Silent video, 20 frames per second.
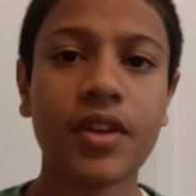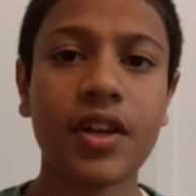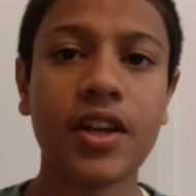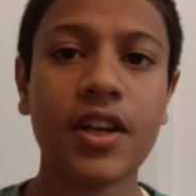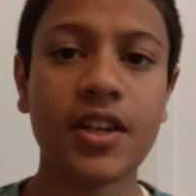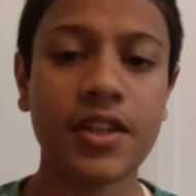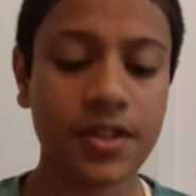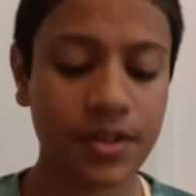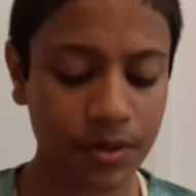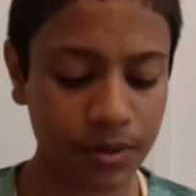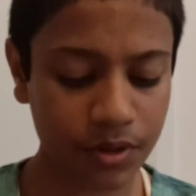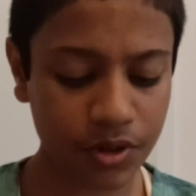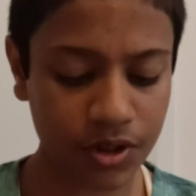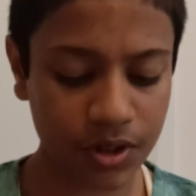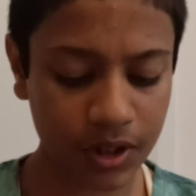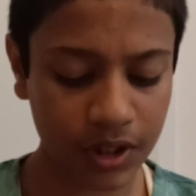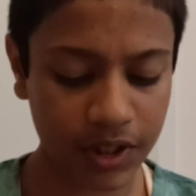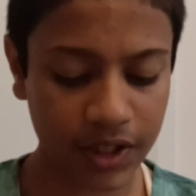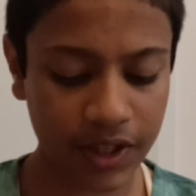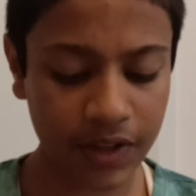is
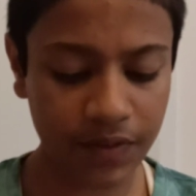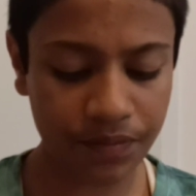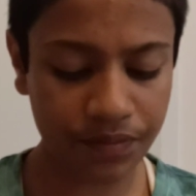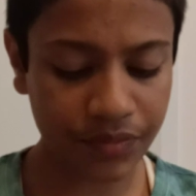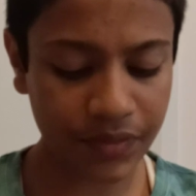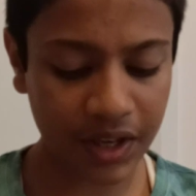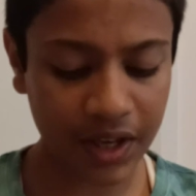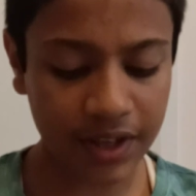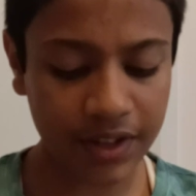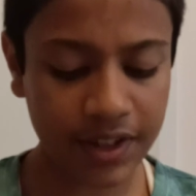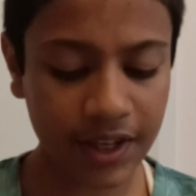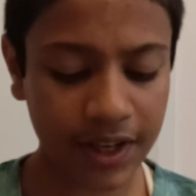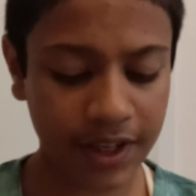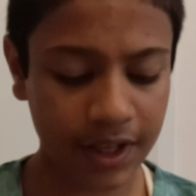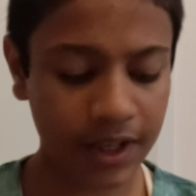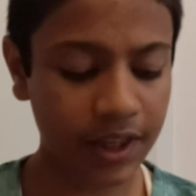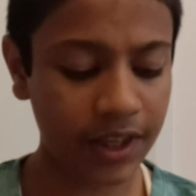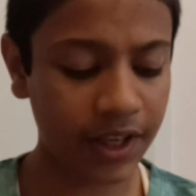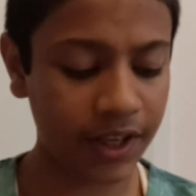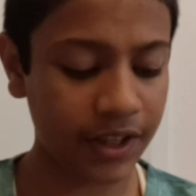usually
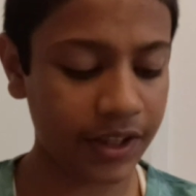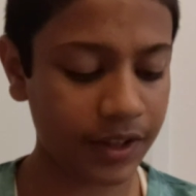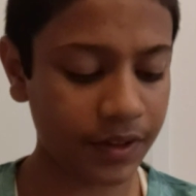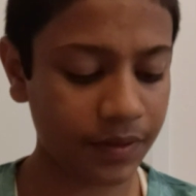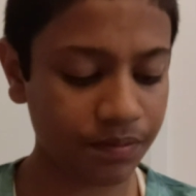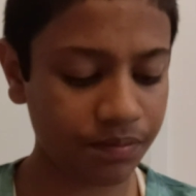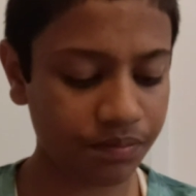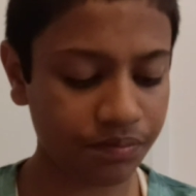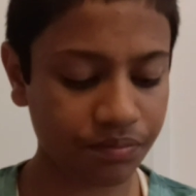data lake,